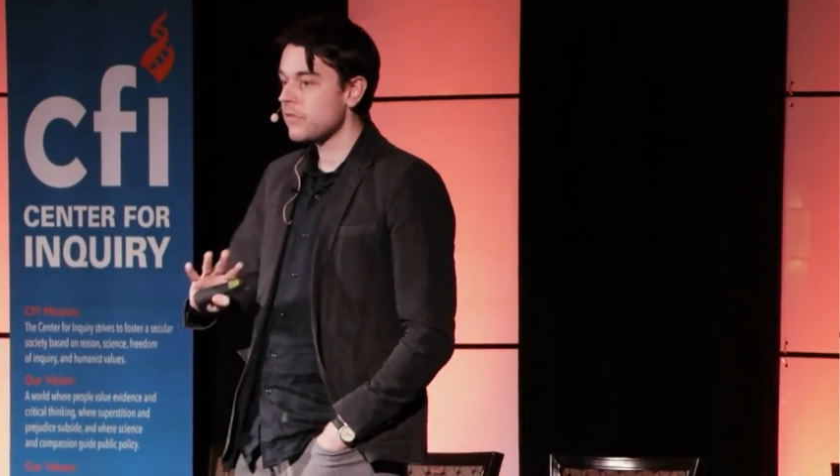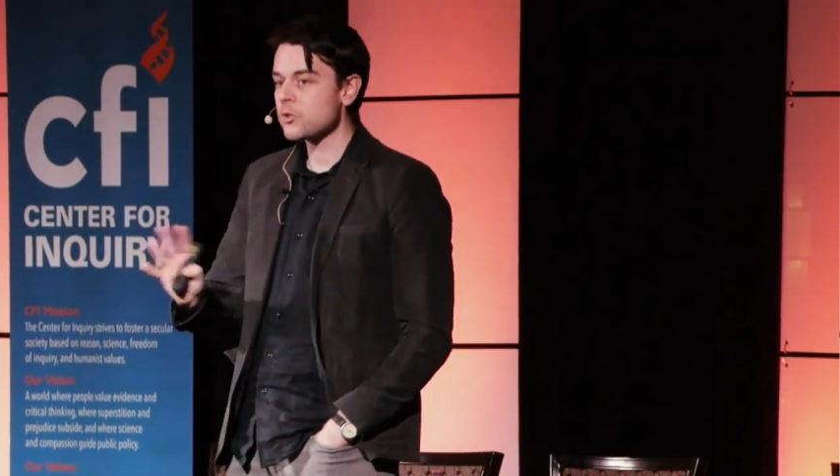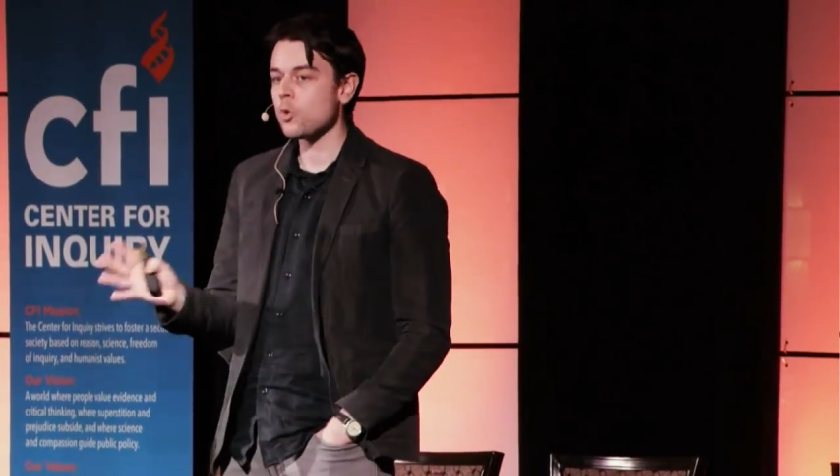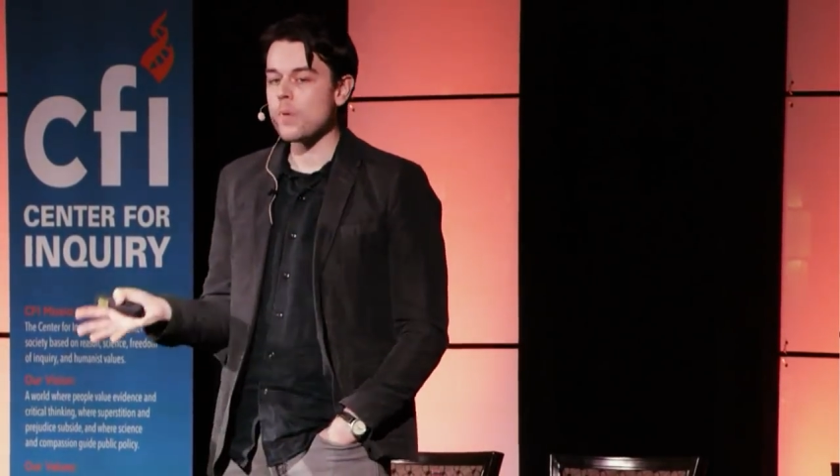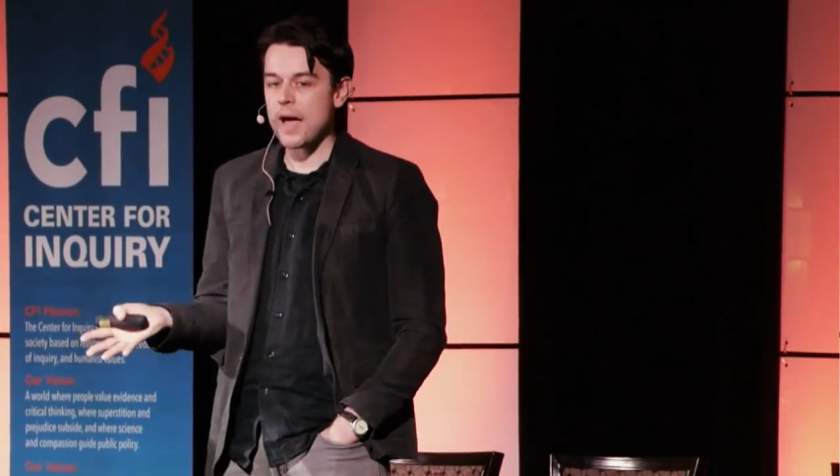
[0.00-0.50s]

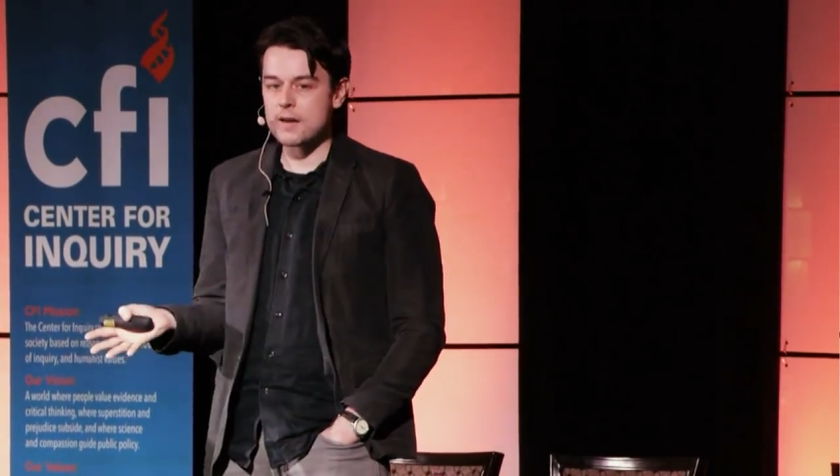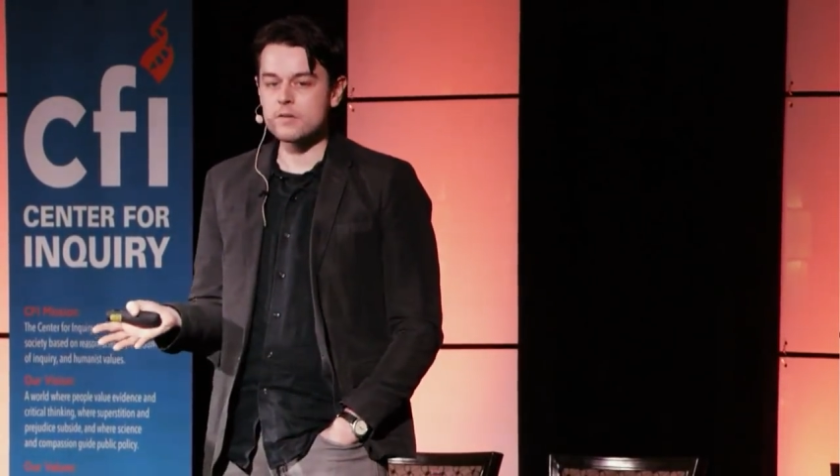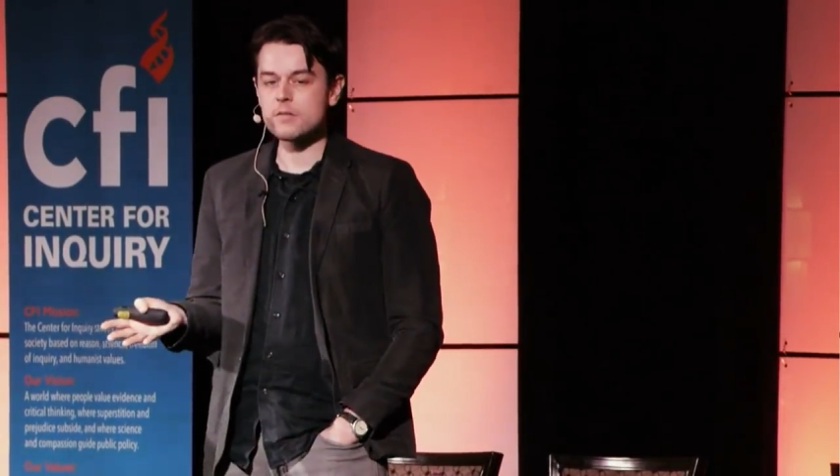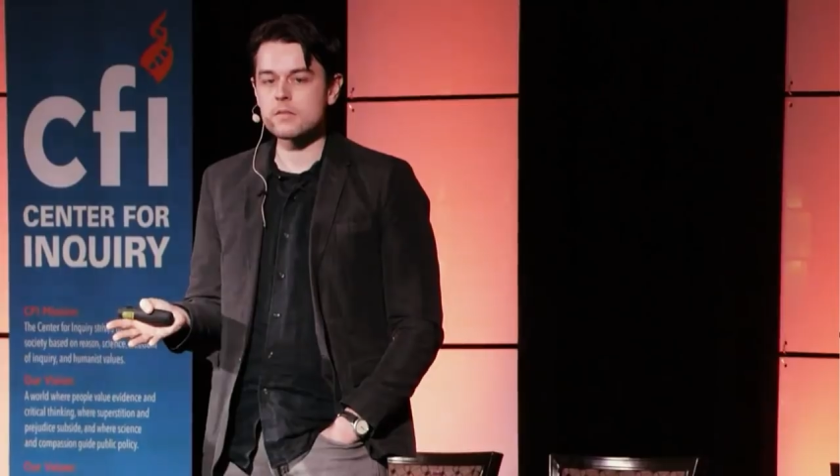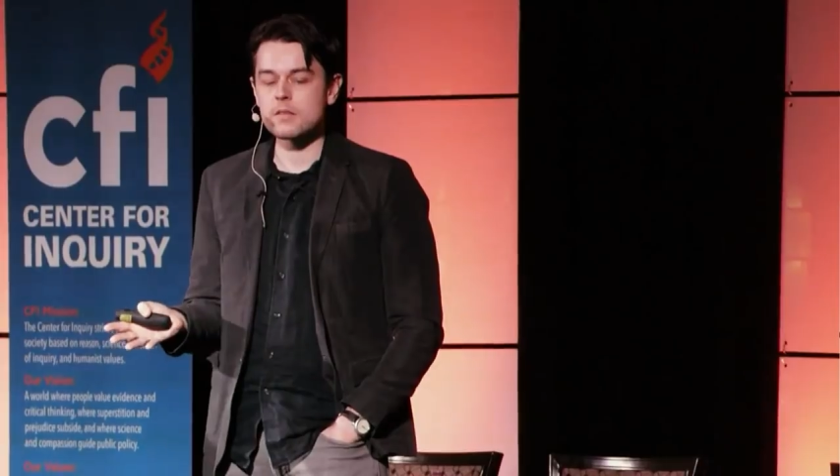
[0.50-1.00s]
visual
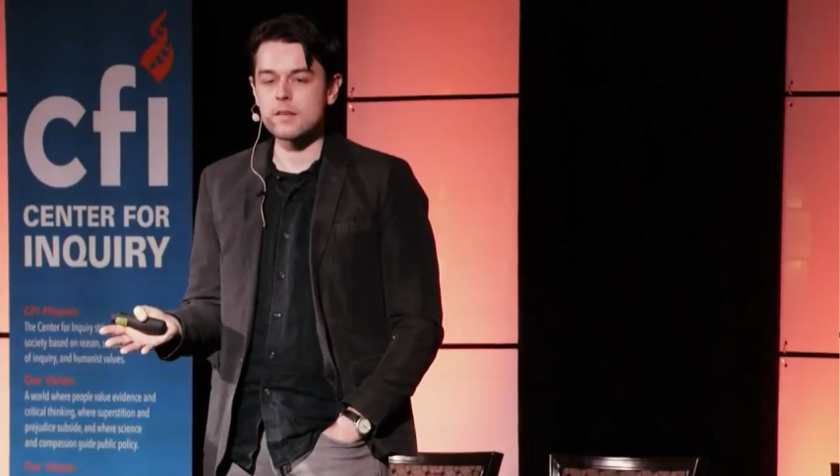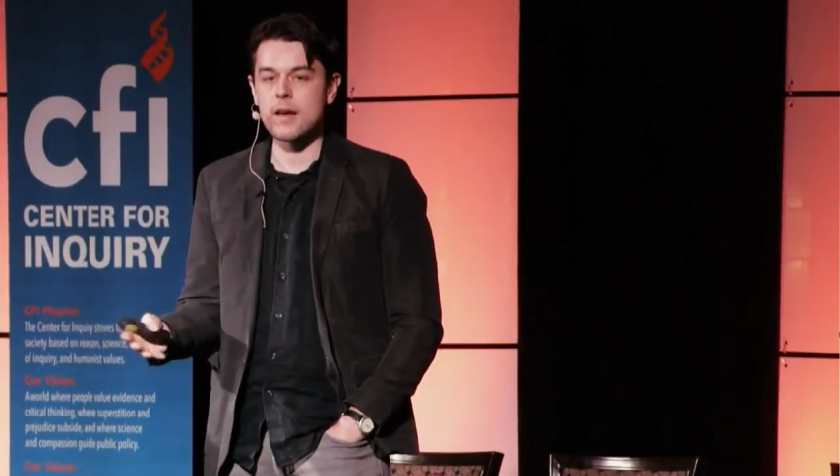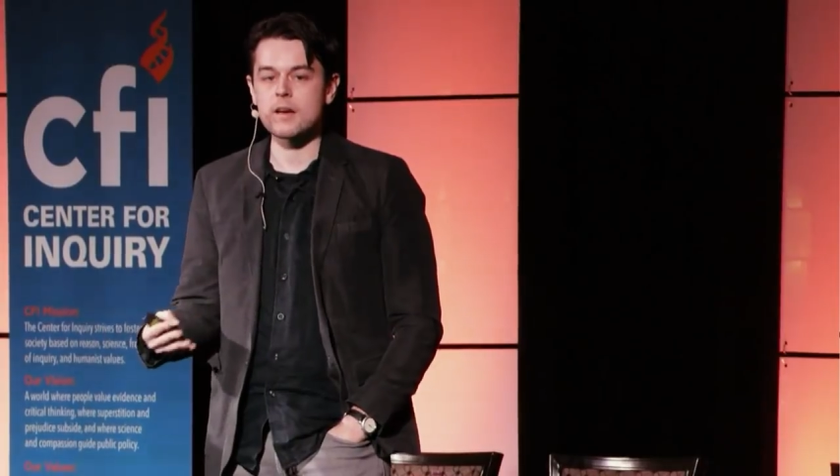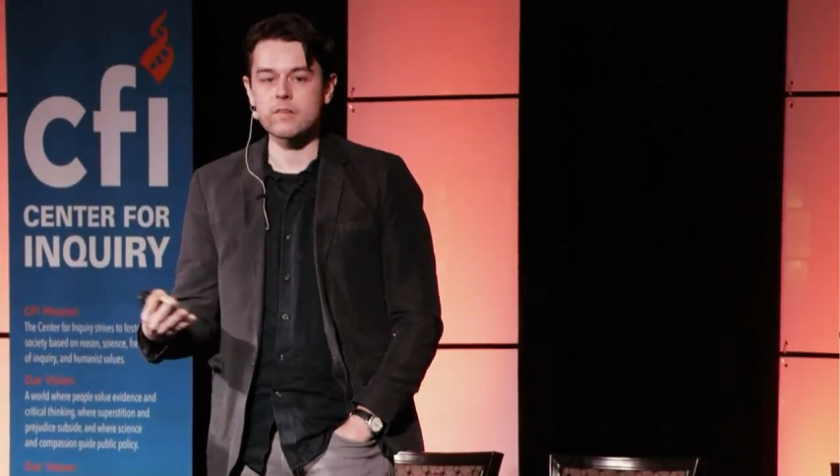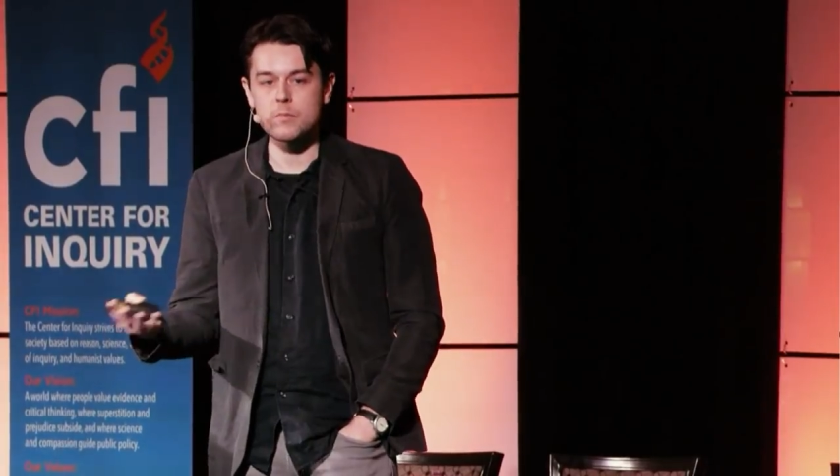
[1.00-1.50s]
patterns in the
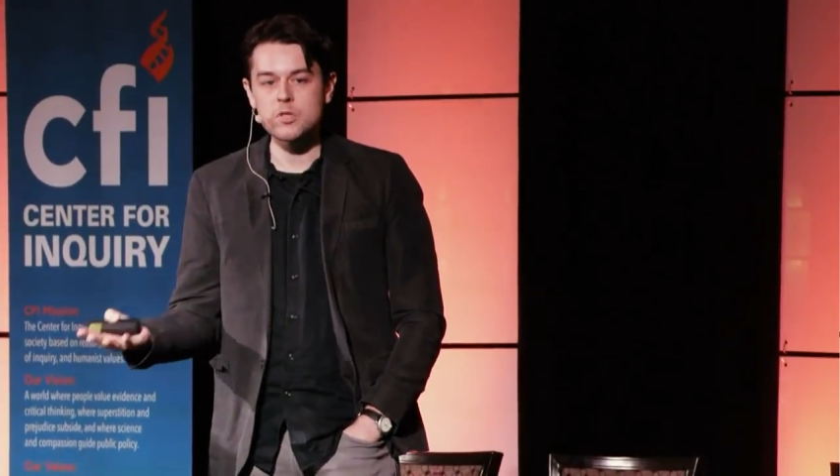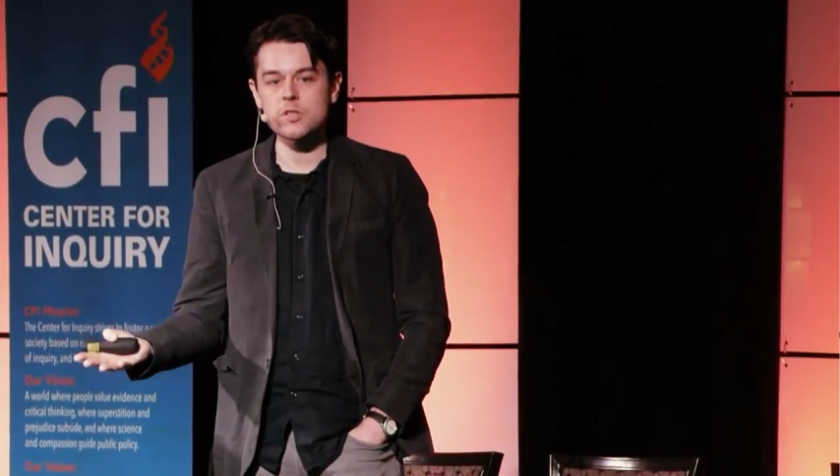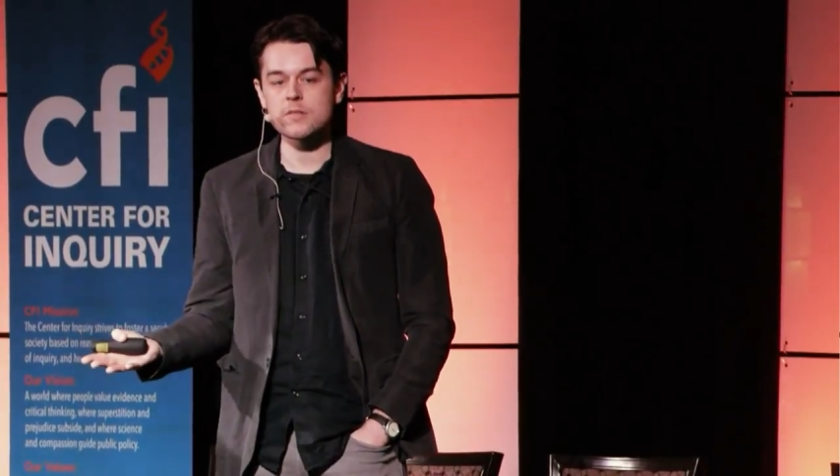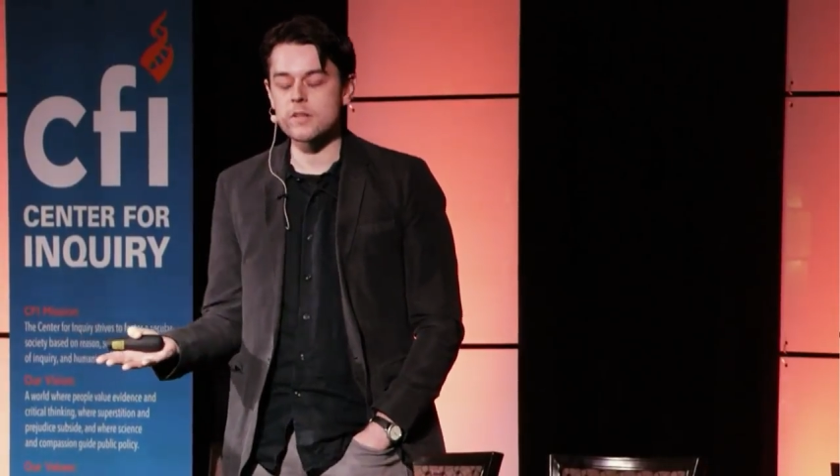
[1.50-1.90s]
kind of images